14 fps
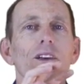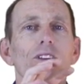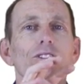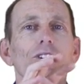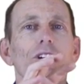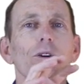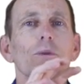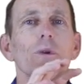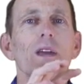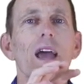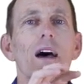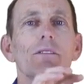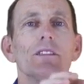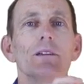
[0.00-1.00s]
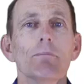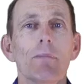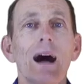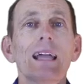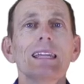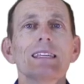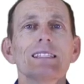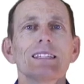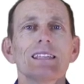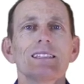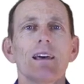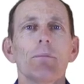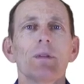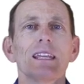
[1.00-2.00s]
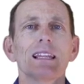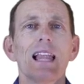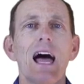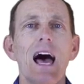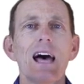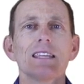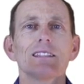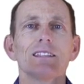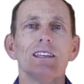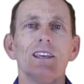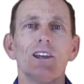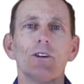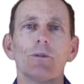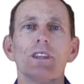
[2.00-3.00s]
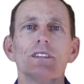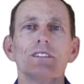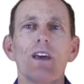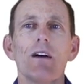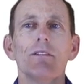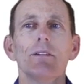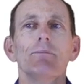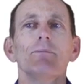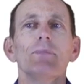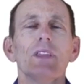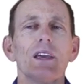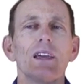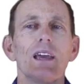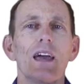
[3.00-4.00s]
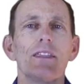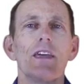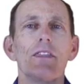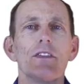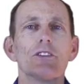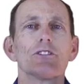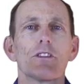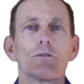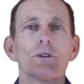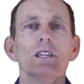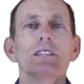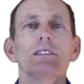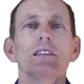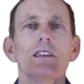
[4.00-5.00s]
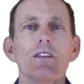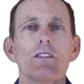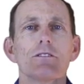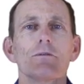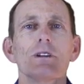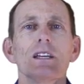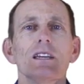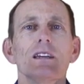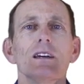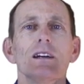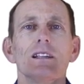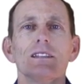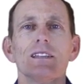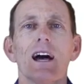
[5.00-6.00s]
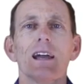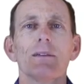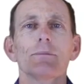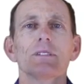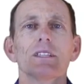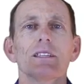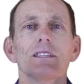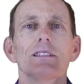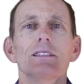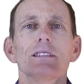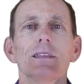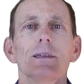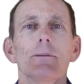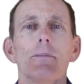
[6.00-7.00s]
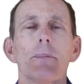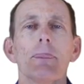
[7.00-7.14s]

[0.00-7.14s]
So we have the minus that's happening last with a 7, and then this 3z, 3 times z.